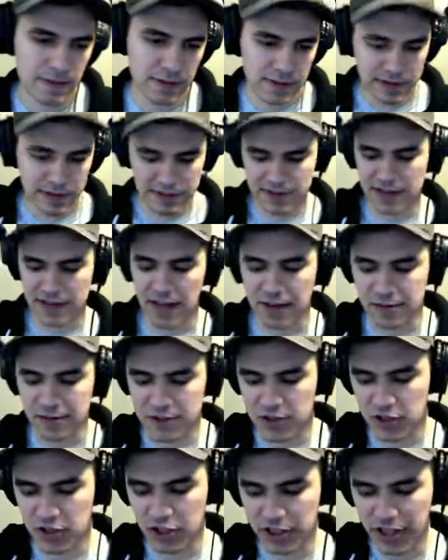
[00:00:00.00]
Sounds
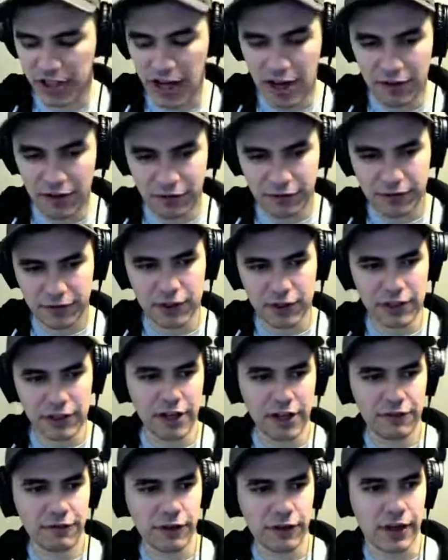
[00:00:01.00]
good enough. Good
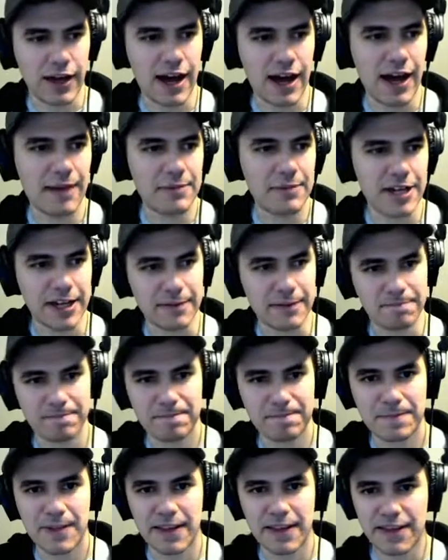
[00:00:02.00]
enough for comedy.
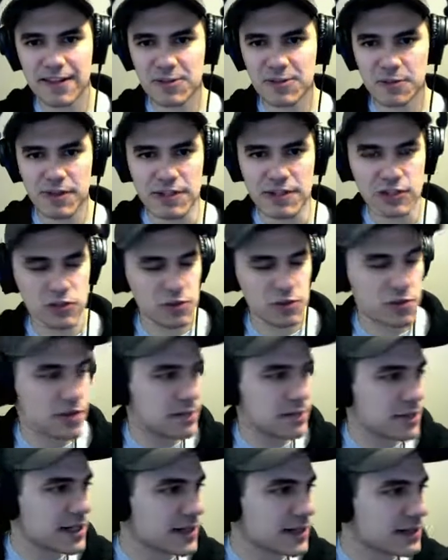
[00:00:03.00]
And that's what this
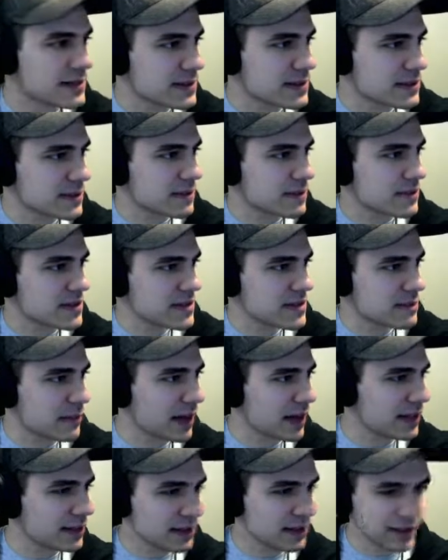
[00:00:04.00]
stream is. It's
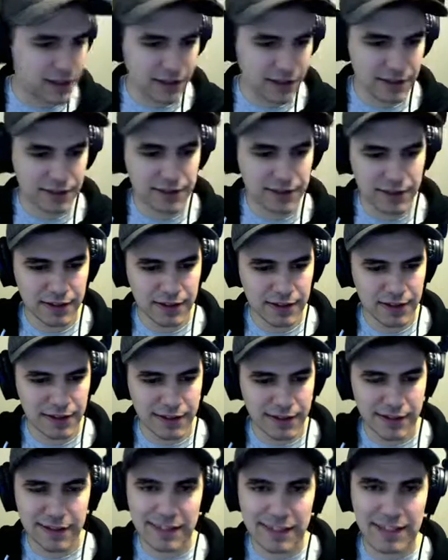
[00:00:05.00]
mainly
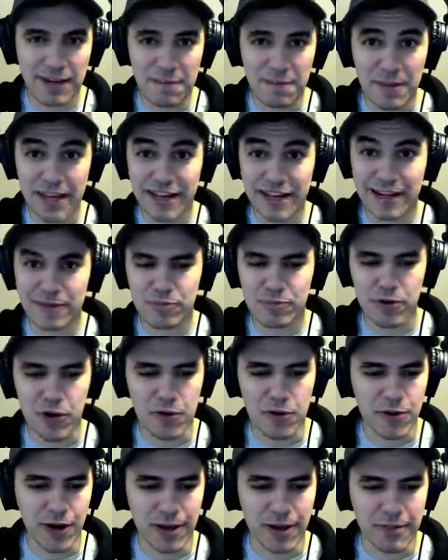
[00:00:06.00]
comedic
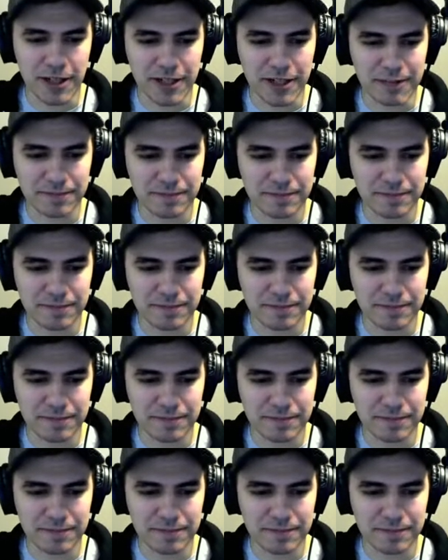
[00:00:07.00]
programming.